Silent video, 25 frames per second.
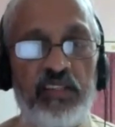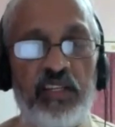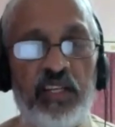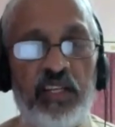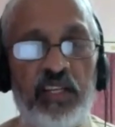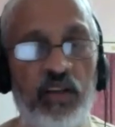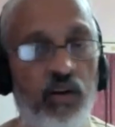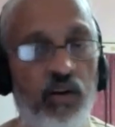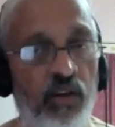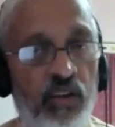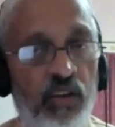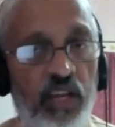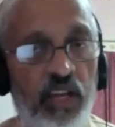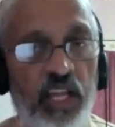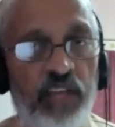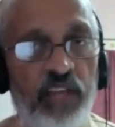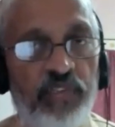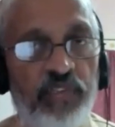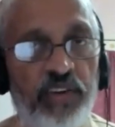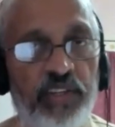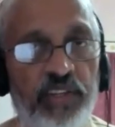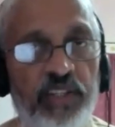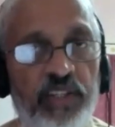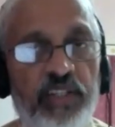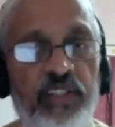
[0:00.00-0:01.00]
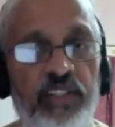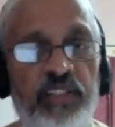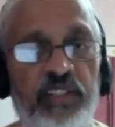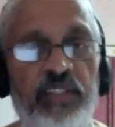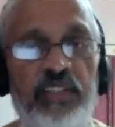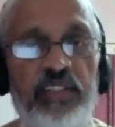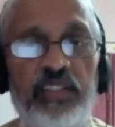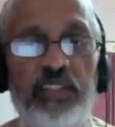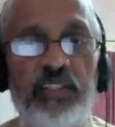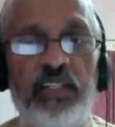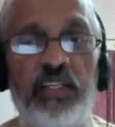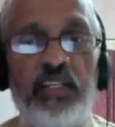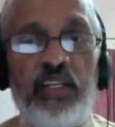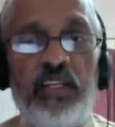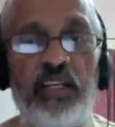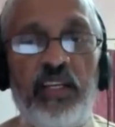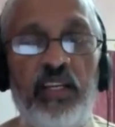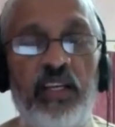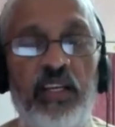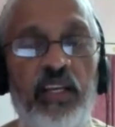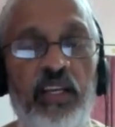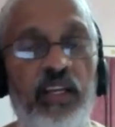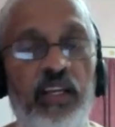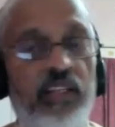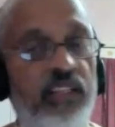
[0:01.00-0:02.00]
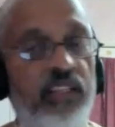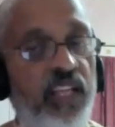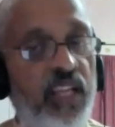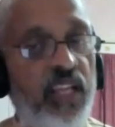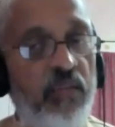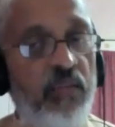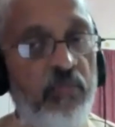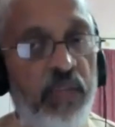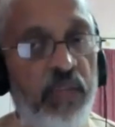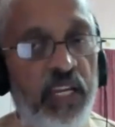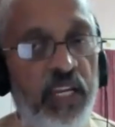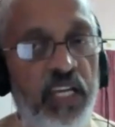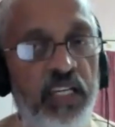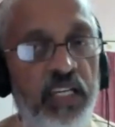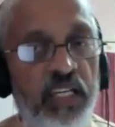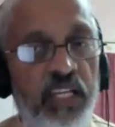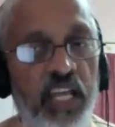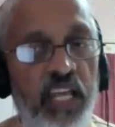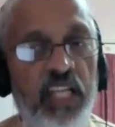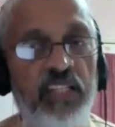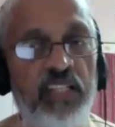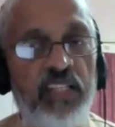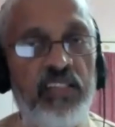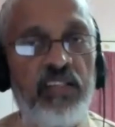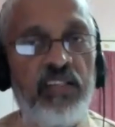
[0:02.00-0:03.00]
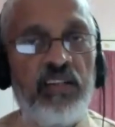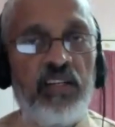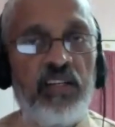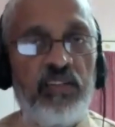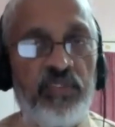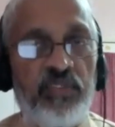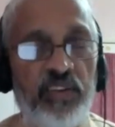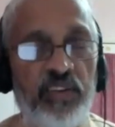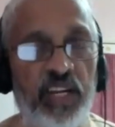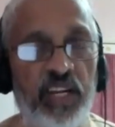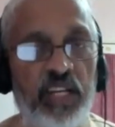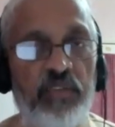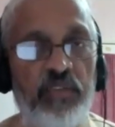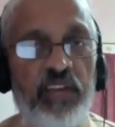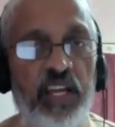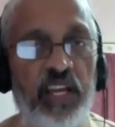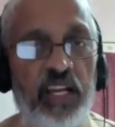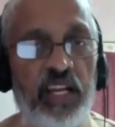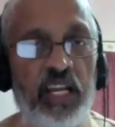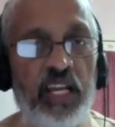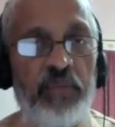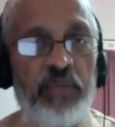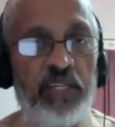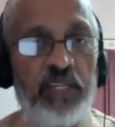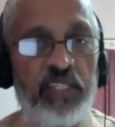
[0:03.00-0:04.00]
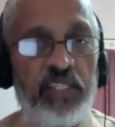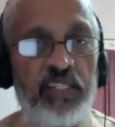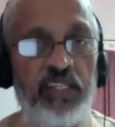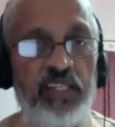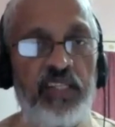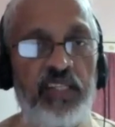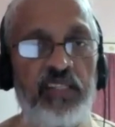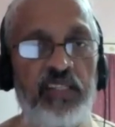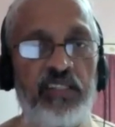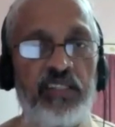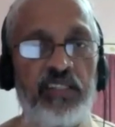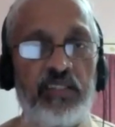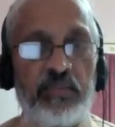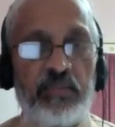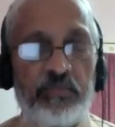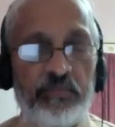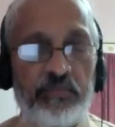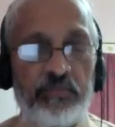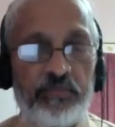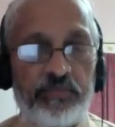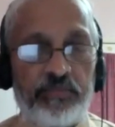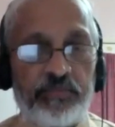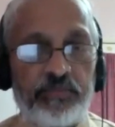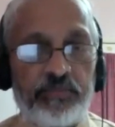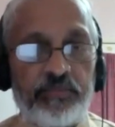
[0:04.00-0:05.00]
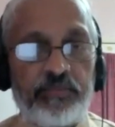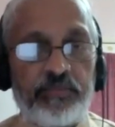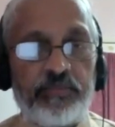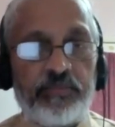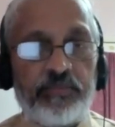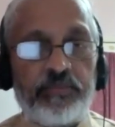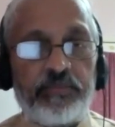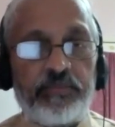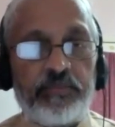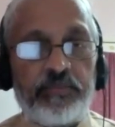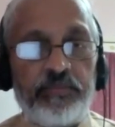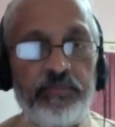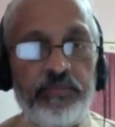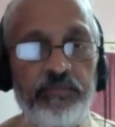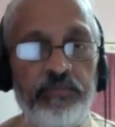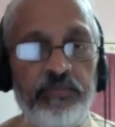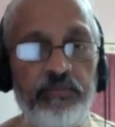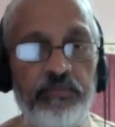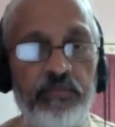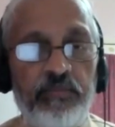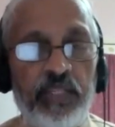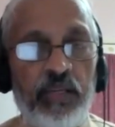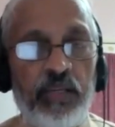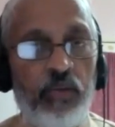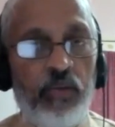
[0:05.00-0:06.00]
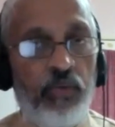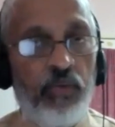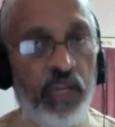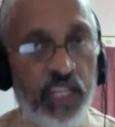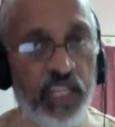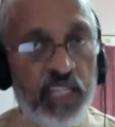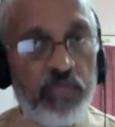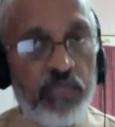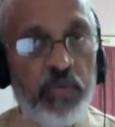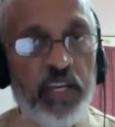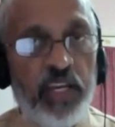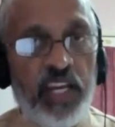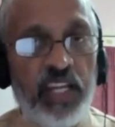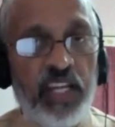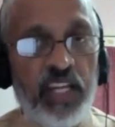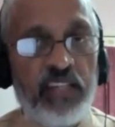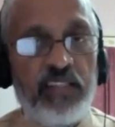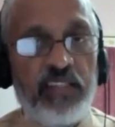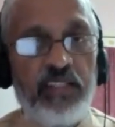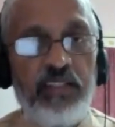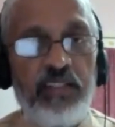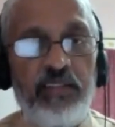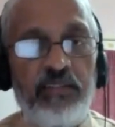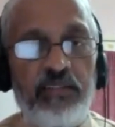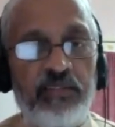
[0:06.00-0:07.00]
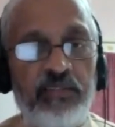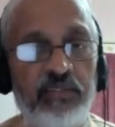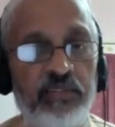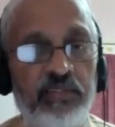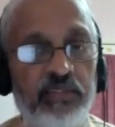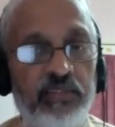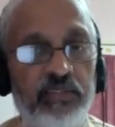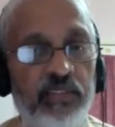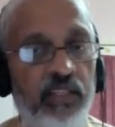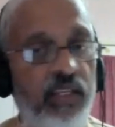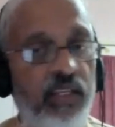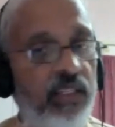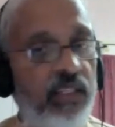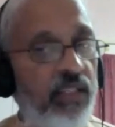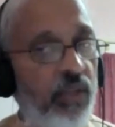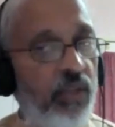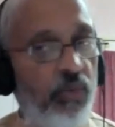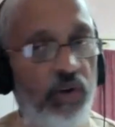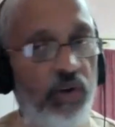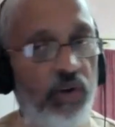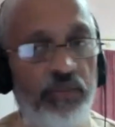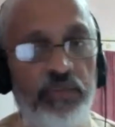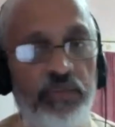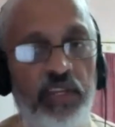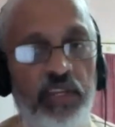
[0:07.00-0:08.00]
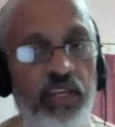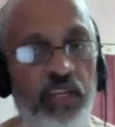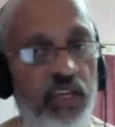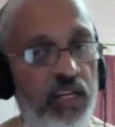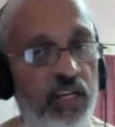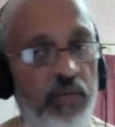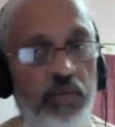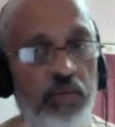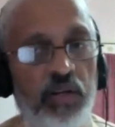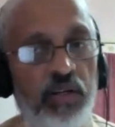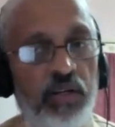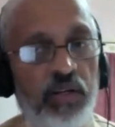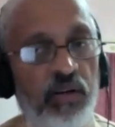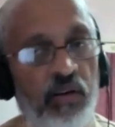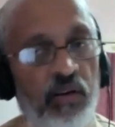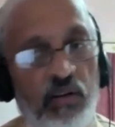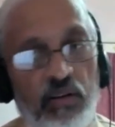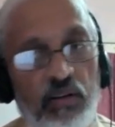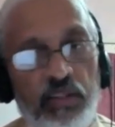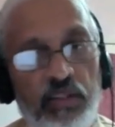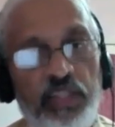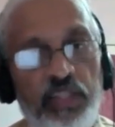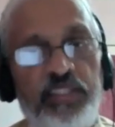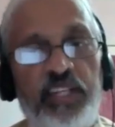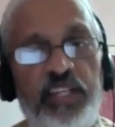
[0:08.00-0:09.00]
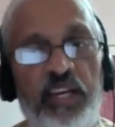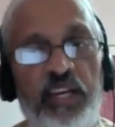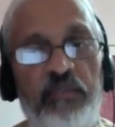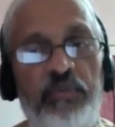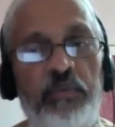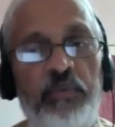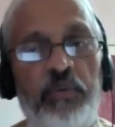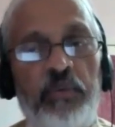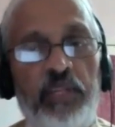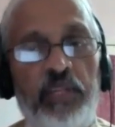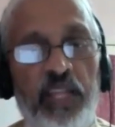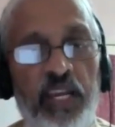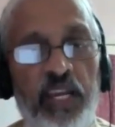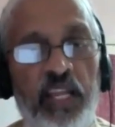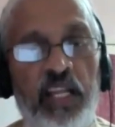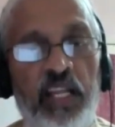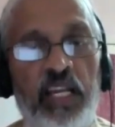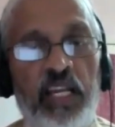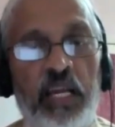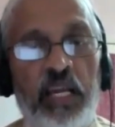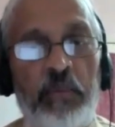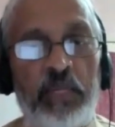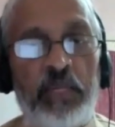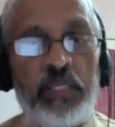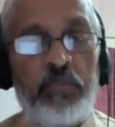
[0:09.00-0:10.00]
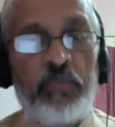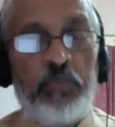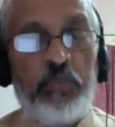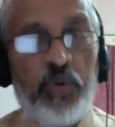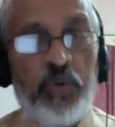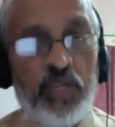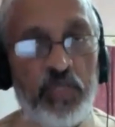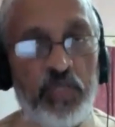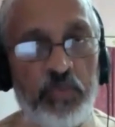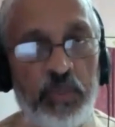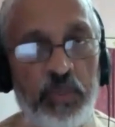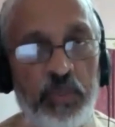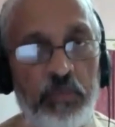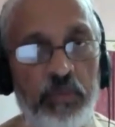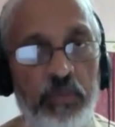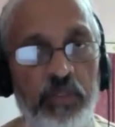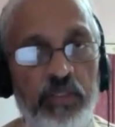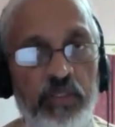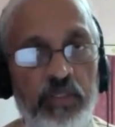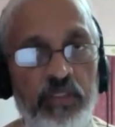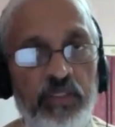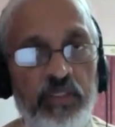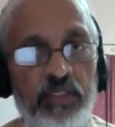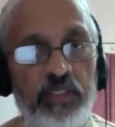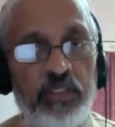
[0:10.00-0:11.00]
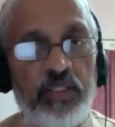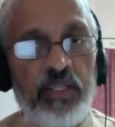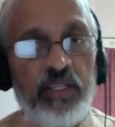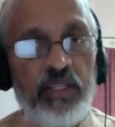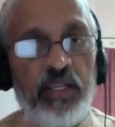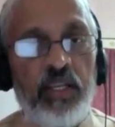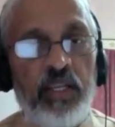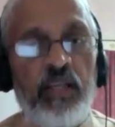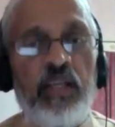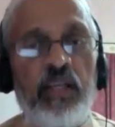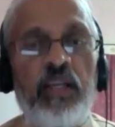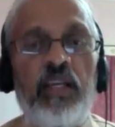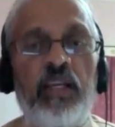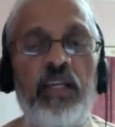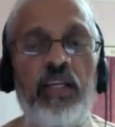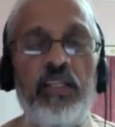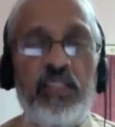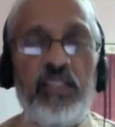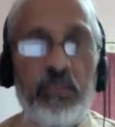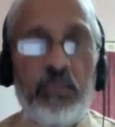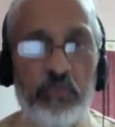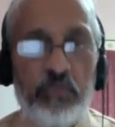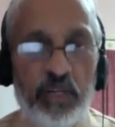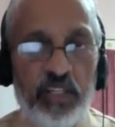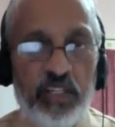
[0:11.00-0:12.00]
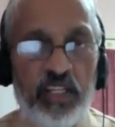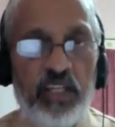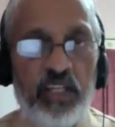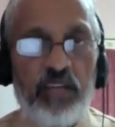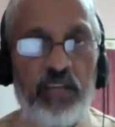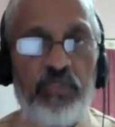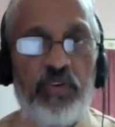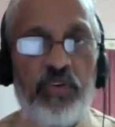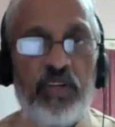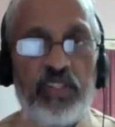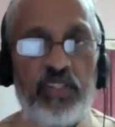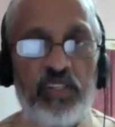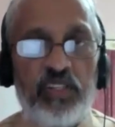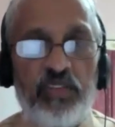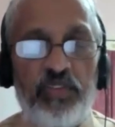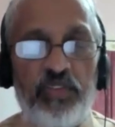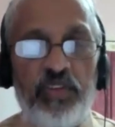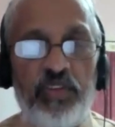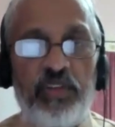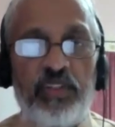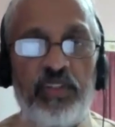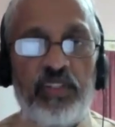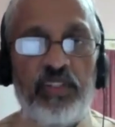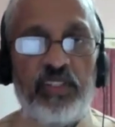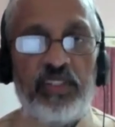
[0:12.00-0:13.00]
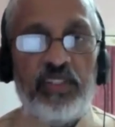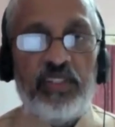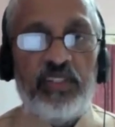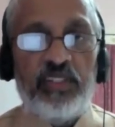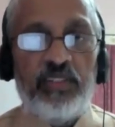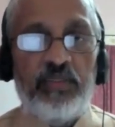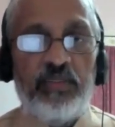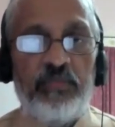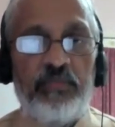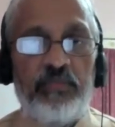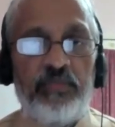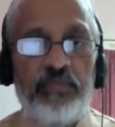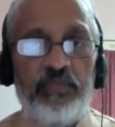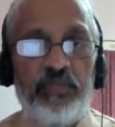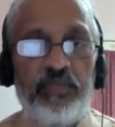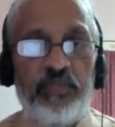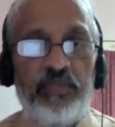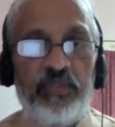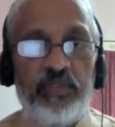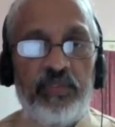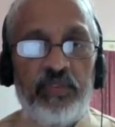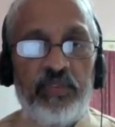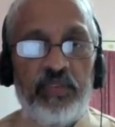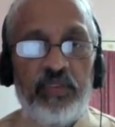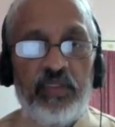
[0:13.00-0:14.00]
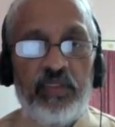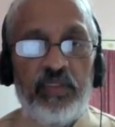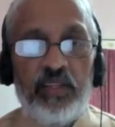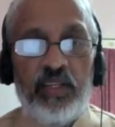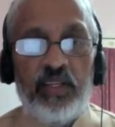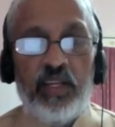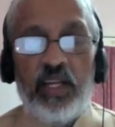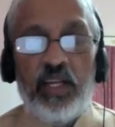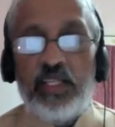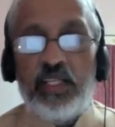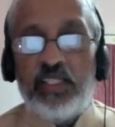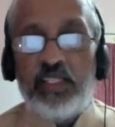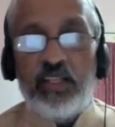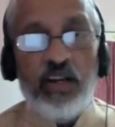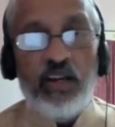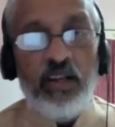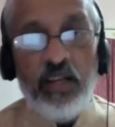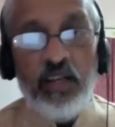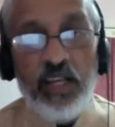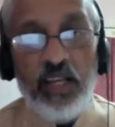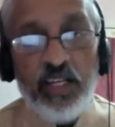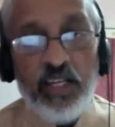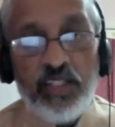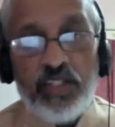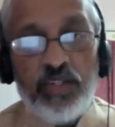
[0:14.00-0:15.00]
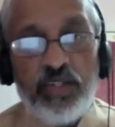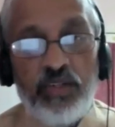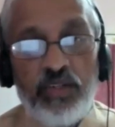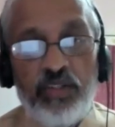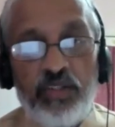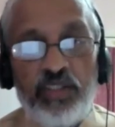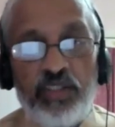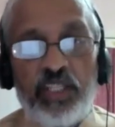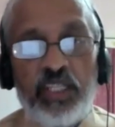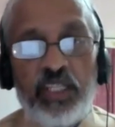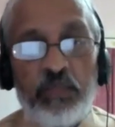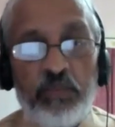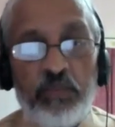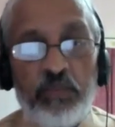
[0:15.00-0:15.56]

and all life on Earth: the imminent danger of runaway climate change. One explanation, the one we hear about all the time from our leading climate spokespeople, is the burning of fossil fuels. It's certainly true that the